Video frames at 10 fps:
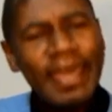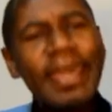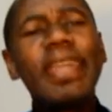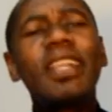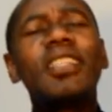
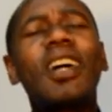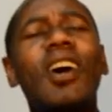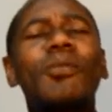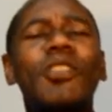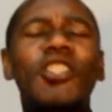England at
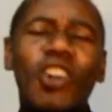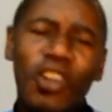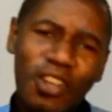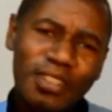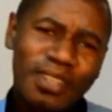home to
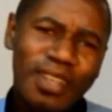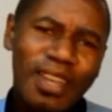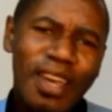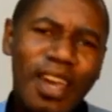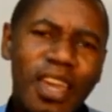Scotland.
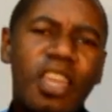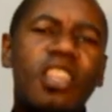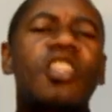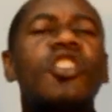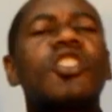
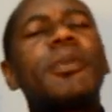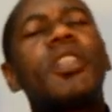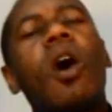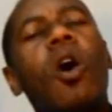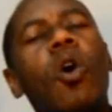This used to be
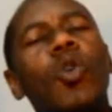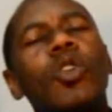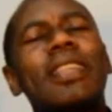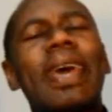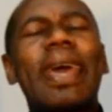the
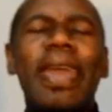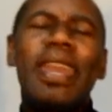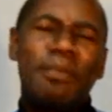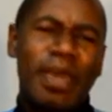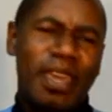old
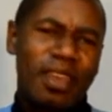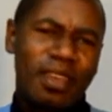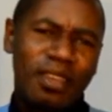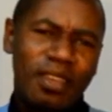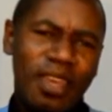enemy.
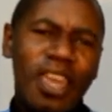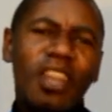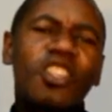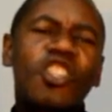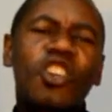
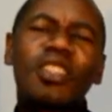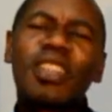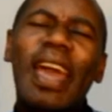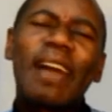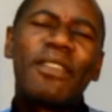England and Scotland,
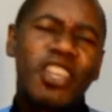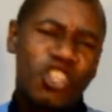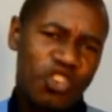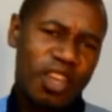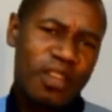they have
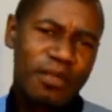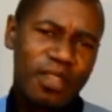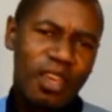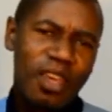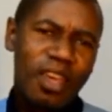history.
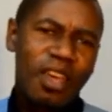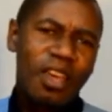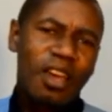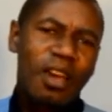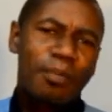
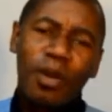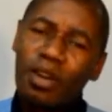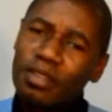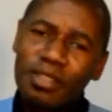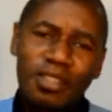
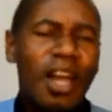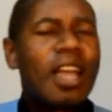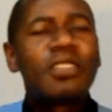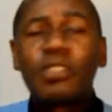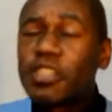But
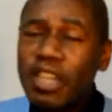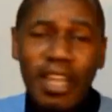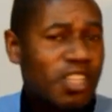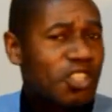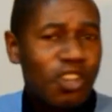times have
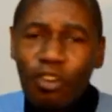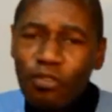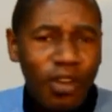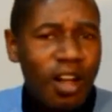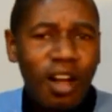changed so
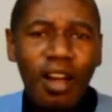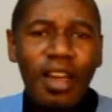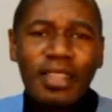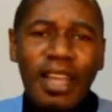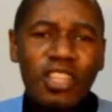far
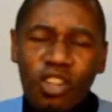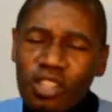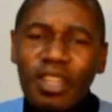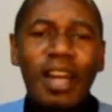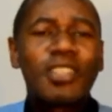that
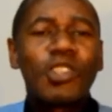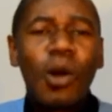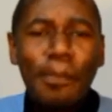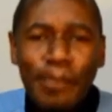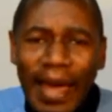Scotland are
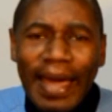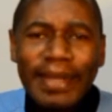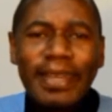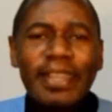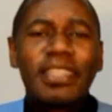so
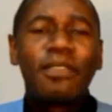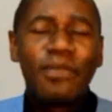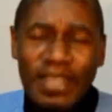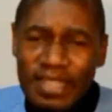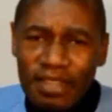bad
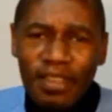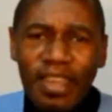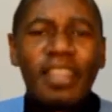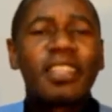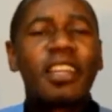
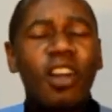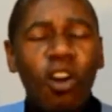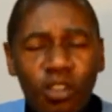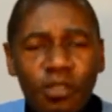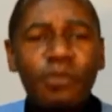defensively, the
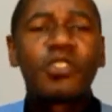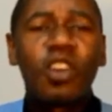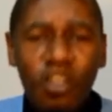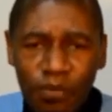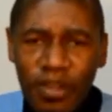whole
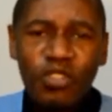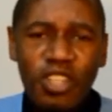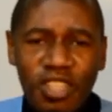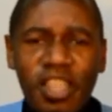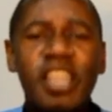soccer
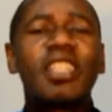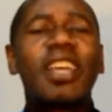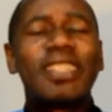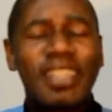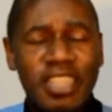federation
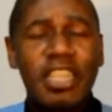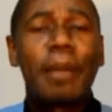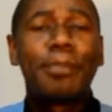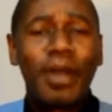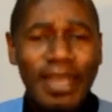is in a
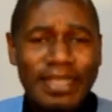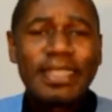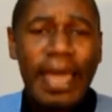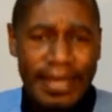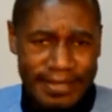shambolic
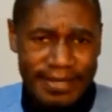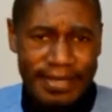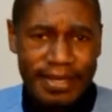state.